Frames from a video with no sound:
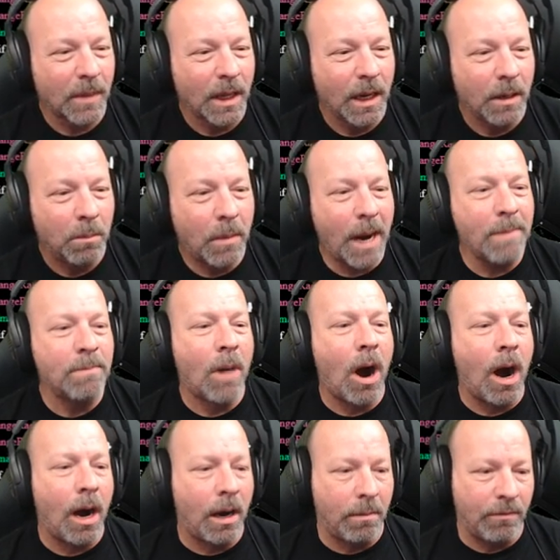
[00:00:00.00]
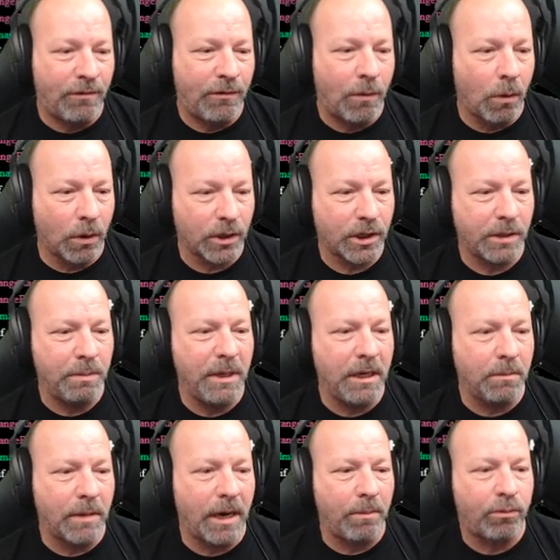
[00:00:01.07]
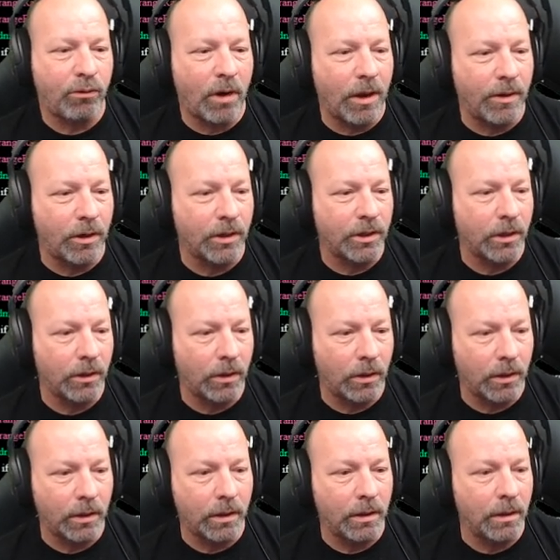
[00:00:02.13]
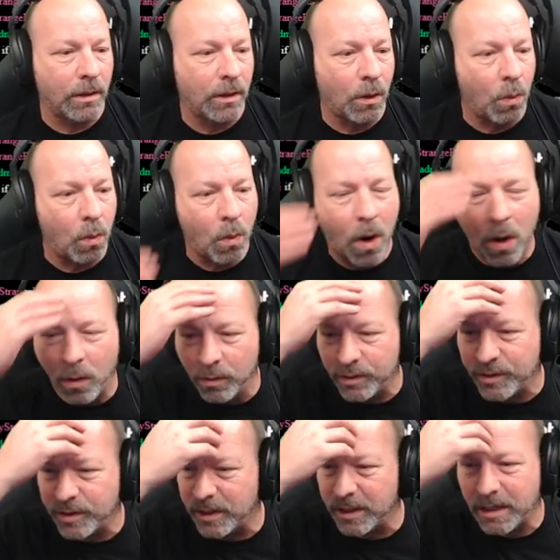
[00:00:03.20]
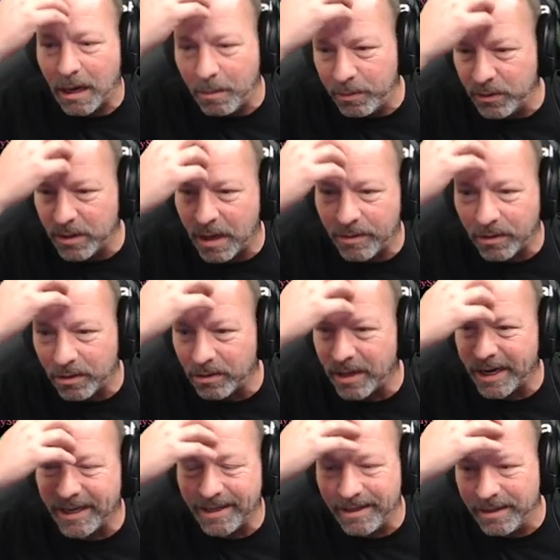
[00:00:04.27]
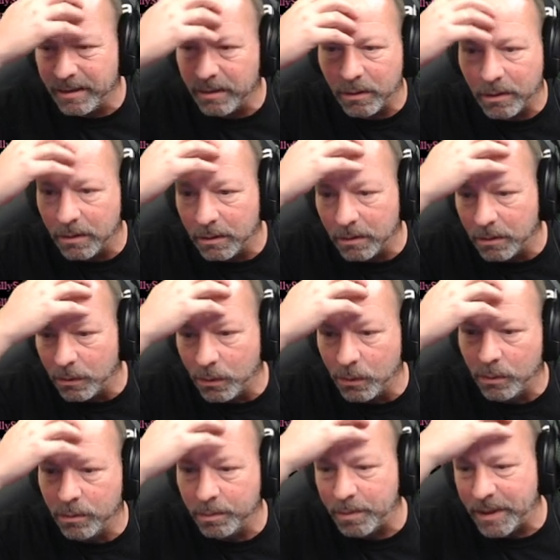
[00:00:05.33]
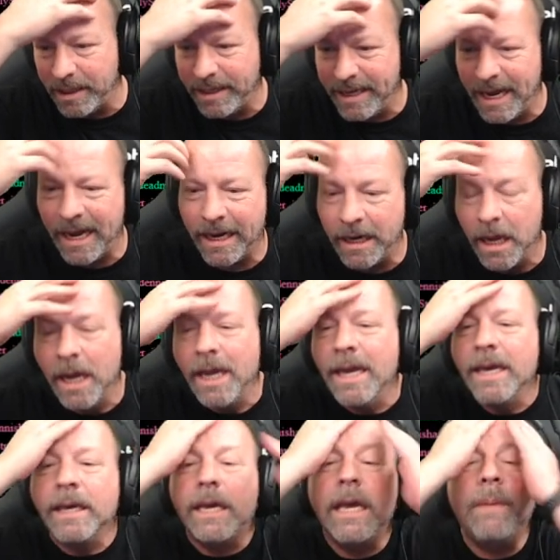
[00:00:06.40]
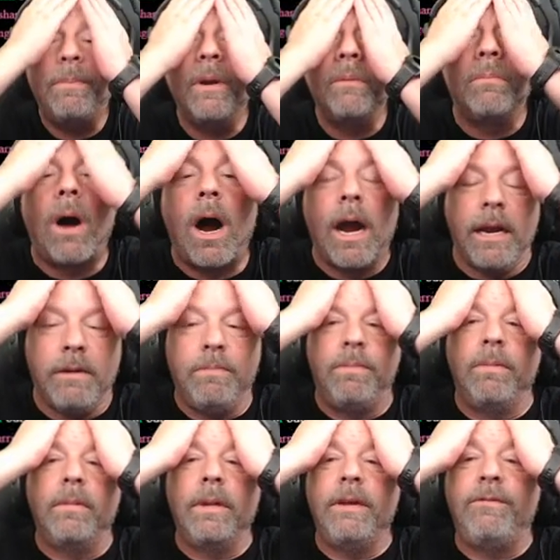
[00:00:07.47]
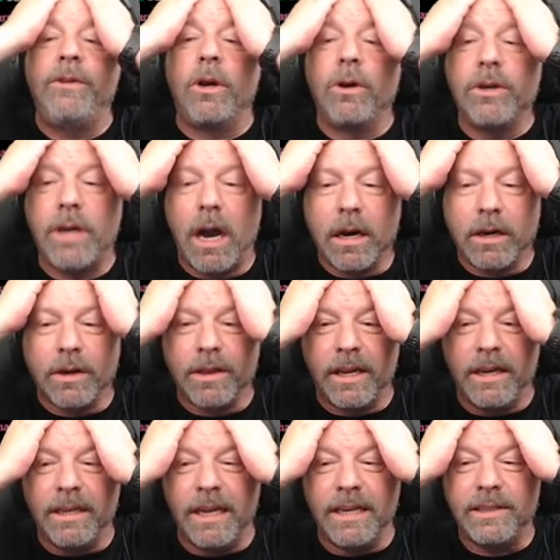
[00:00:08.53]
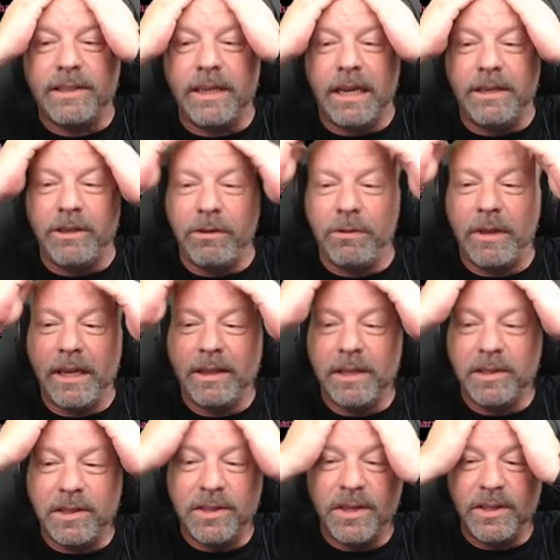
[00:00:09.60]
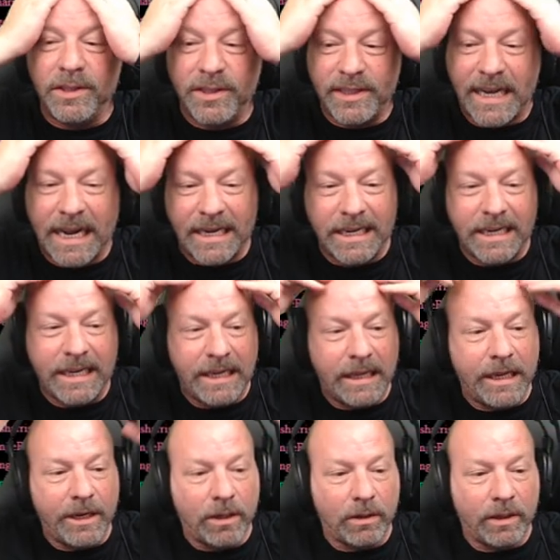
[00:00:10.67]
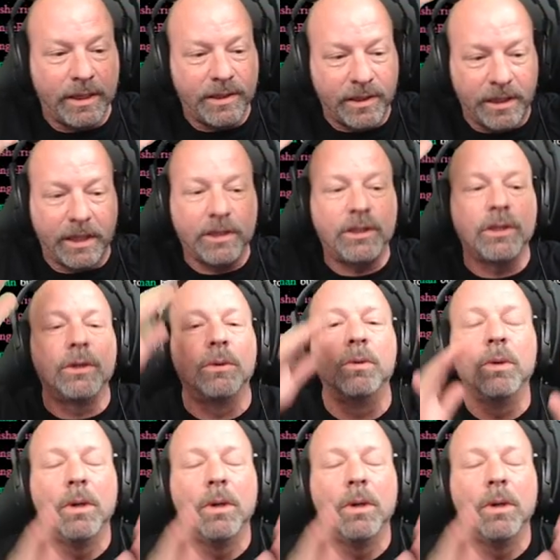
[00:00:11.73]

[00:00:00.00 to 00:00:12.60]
My mom forced me and my brother to learn the waltz and a couple other, like, old. But again, keep in mind, if you're younger than this and you think this is insanity that you're listening to,